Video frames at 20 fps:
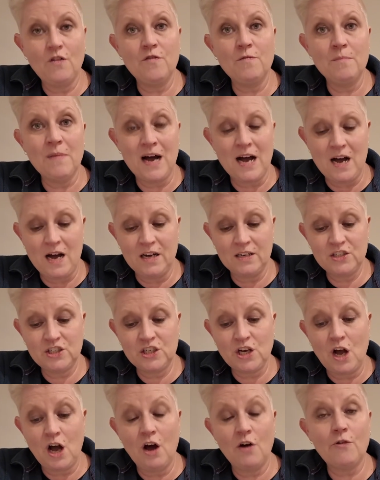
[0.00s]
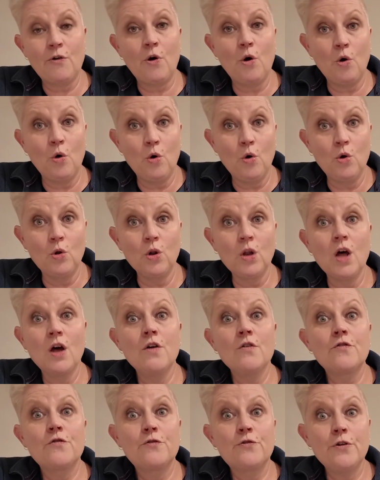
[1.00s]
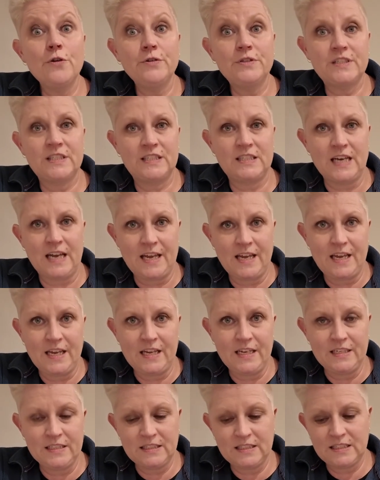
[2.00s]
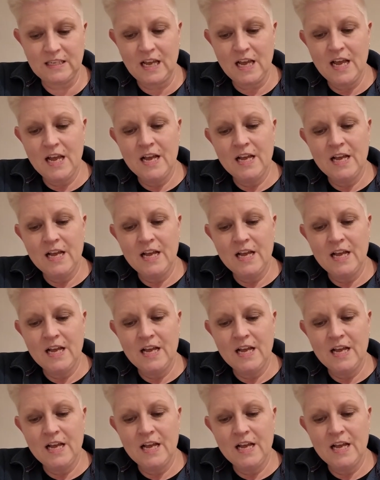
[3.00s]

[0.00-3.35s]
of March are all fruits days.